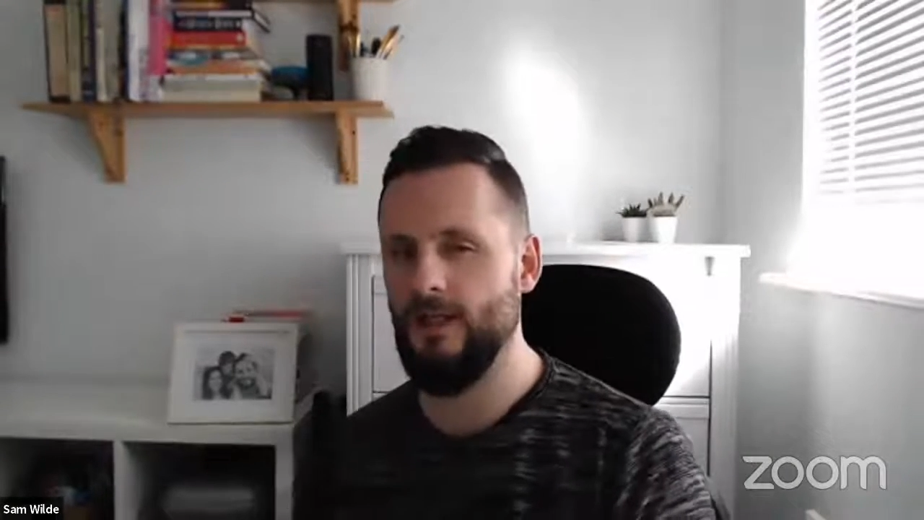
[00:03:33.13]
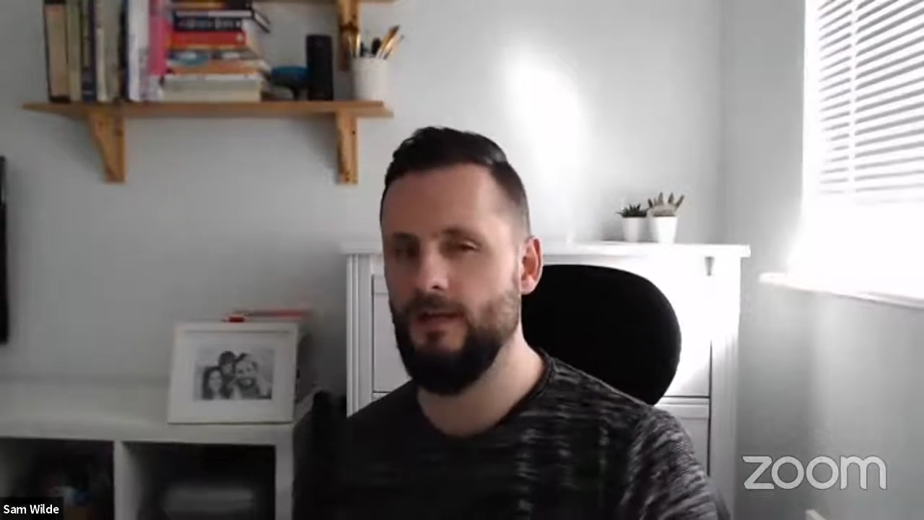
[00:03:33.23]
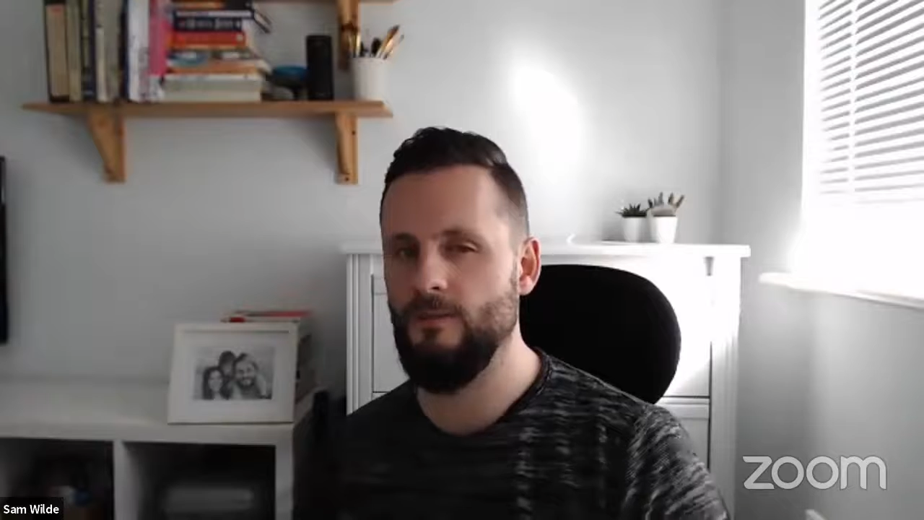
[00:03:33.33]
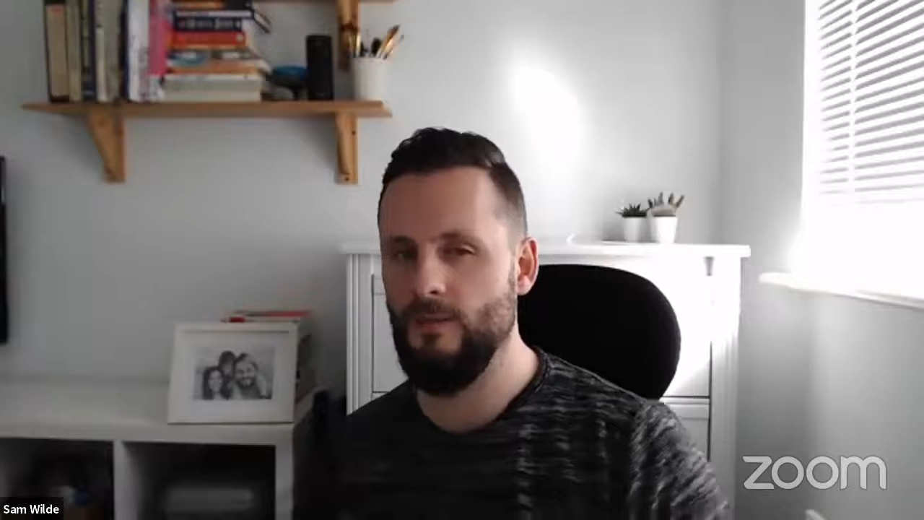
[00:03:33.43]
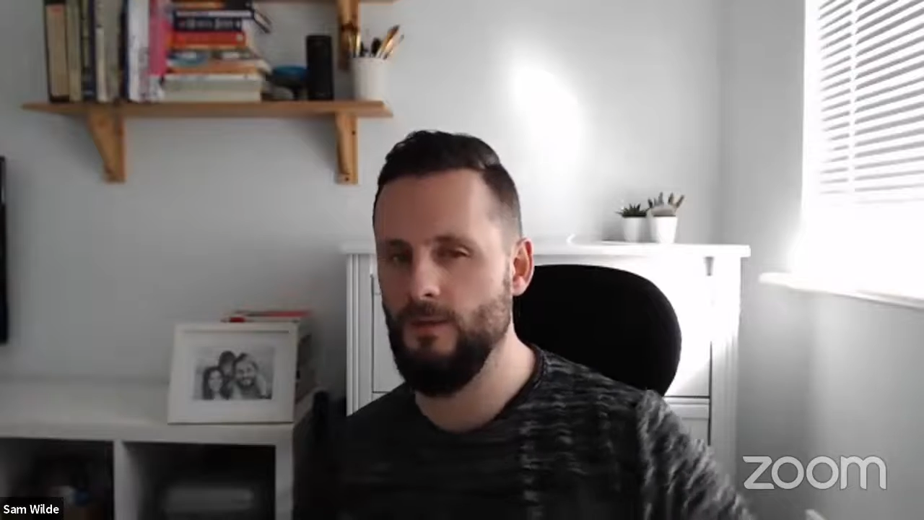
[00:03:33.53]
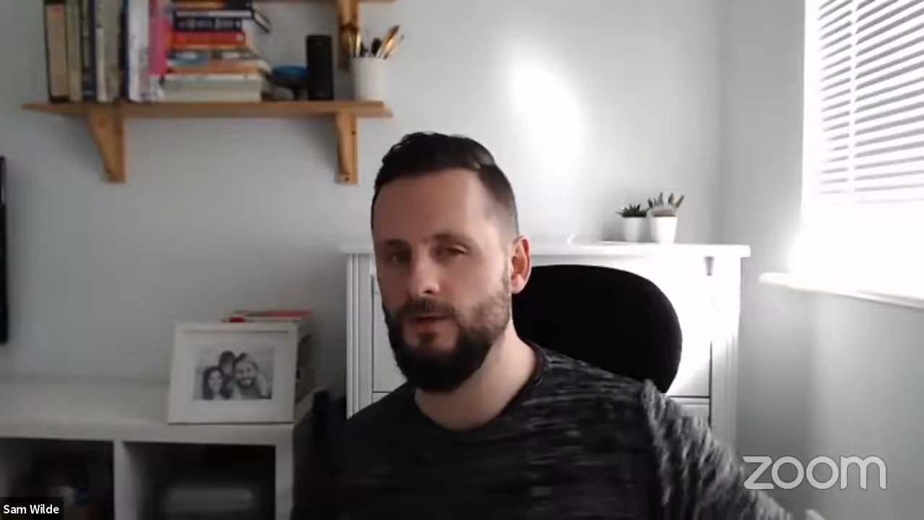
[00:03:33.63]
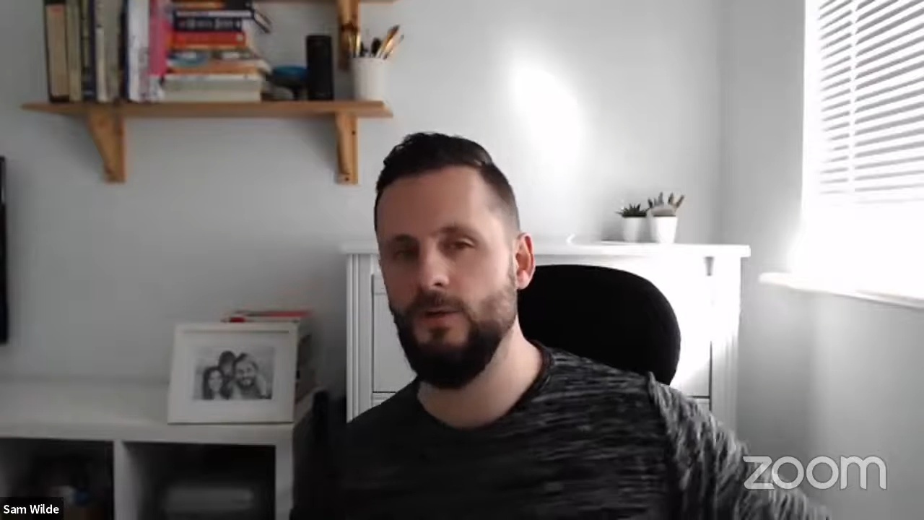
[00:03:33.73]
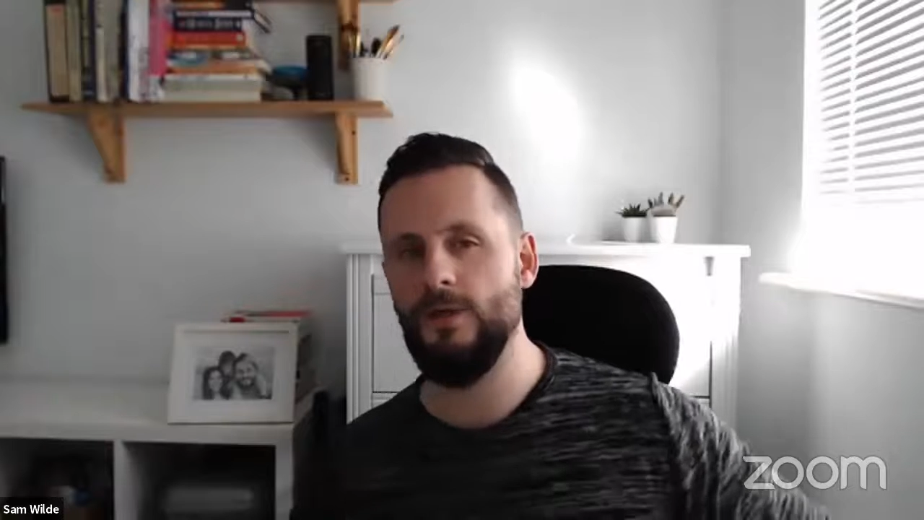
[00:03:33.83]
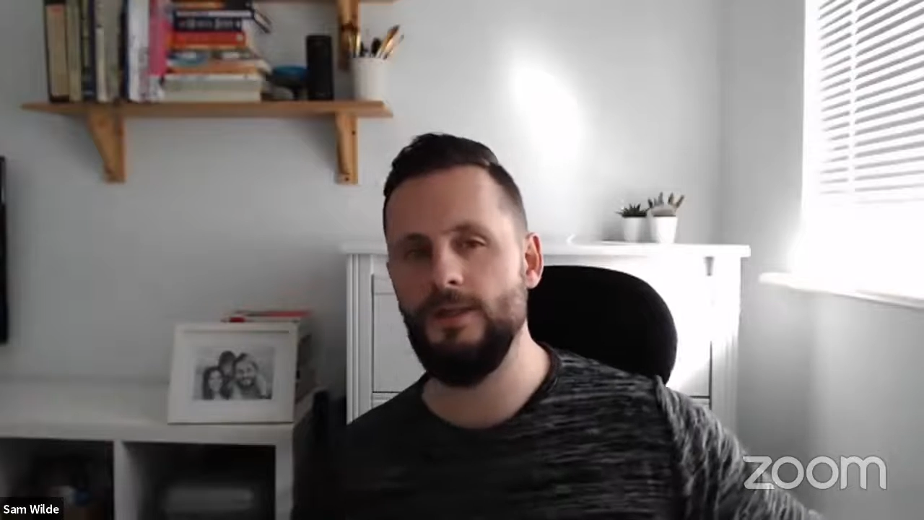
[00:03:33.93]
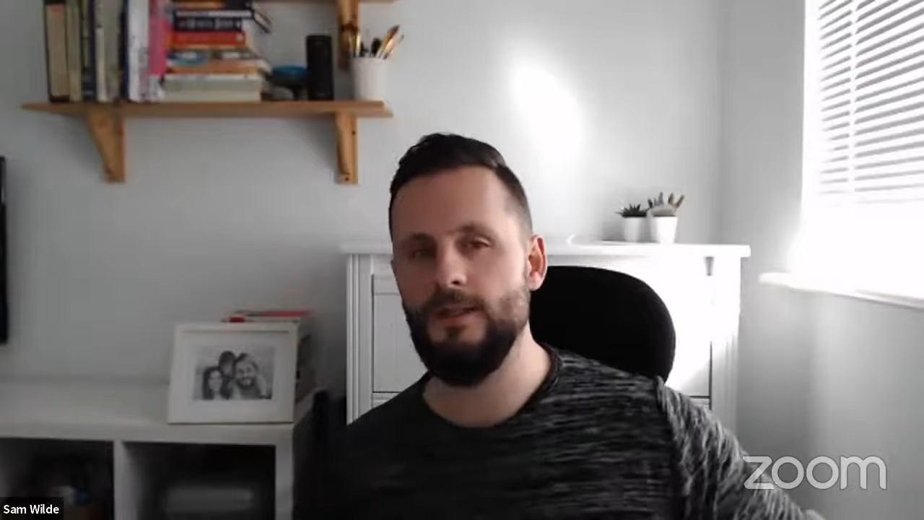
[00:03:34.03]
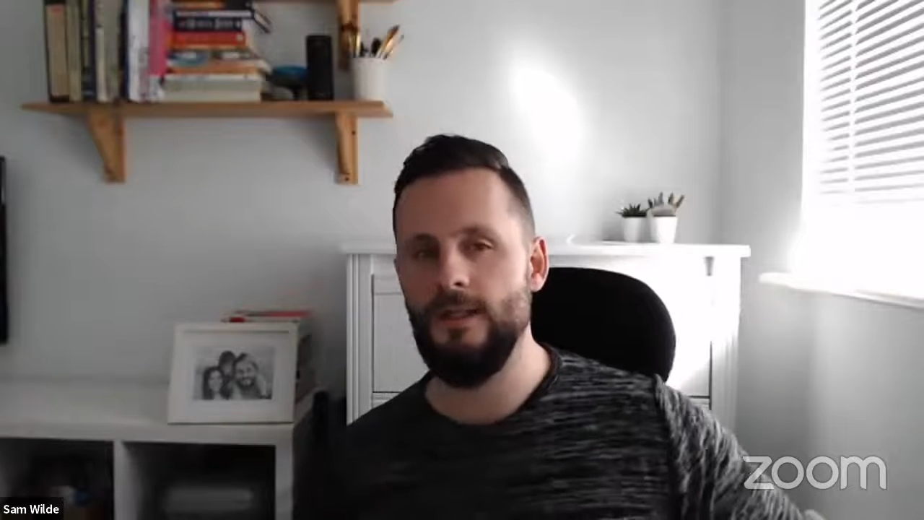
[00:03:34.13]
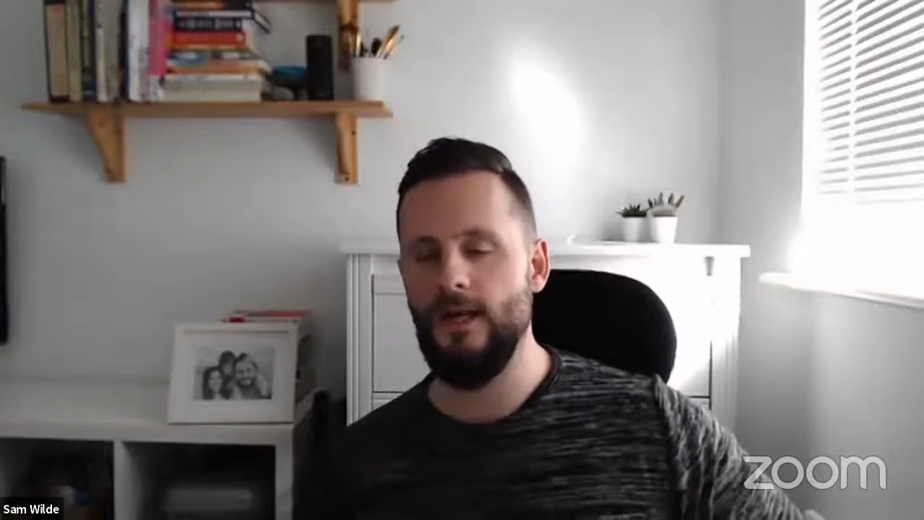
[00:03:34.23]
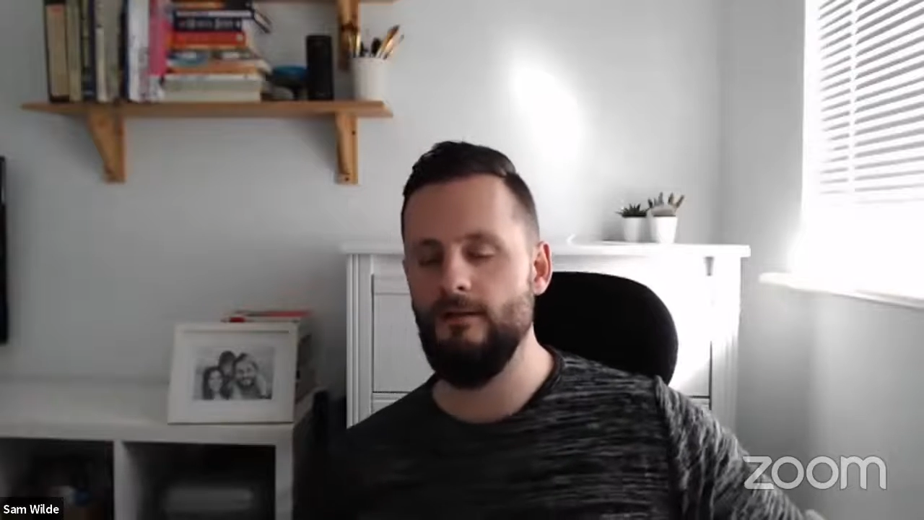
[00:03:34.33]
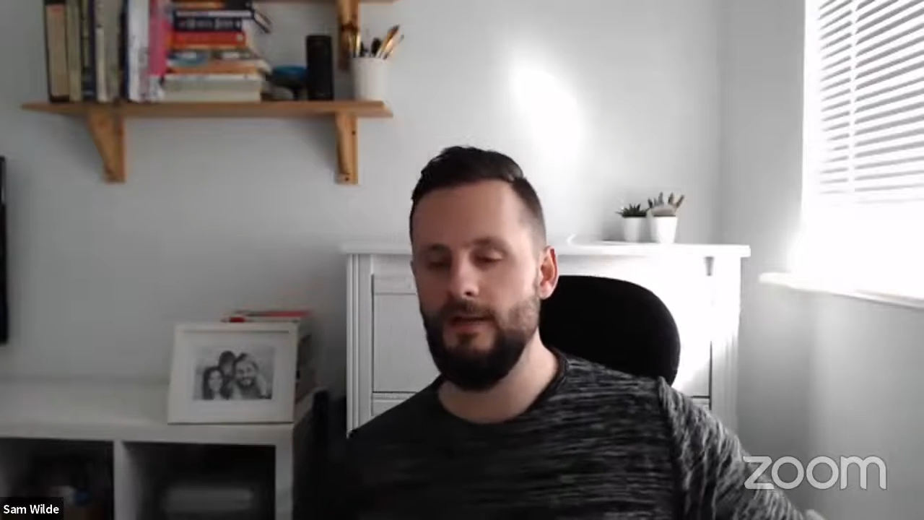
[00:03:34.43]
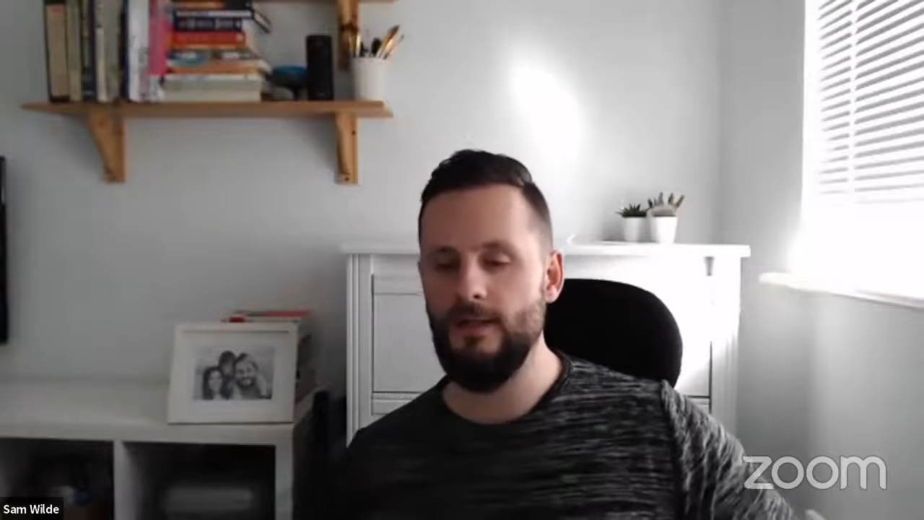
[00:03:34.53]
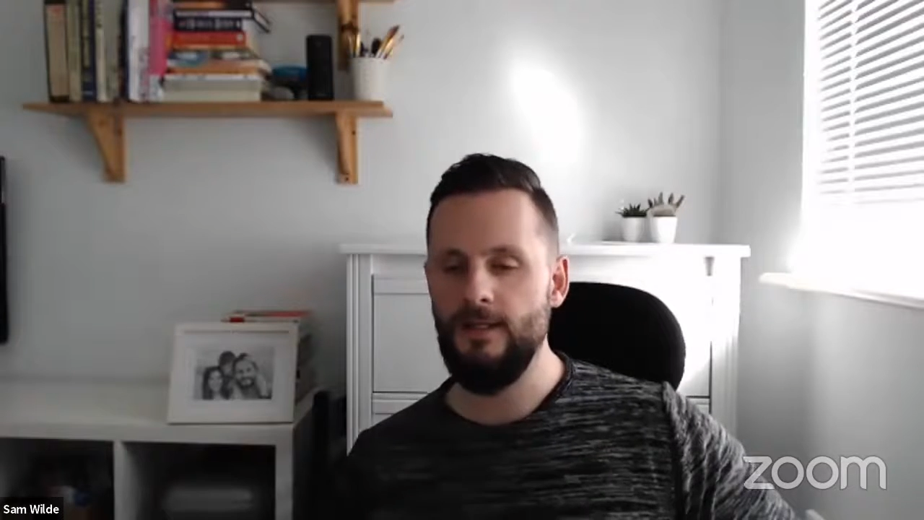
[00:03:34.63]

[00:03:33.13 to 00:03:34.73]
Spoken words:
when we were talking to Gary,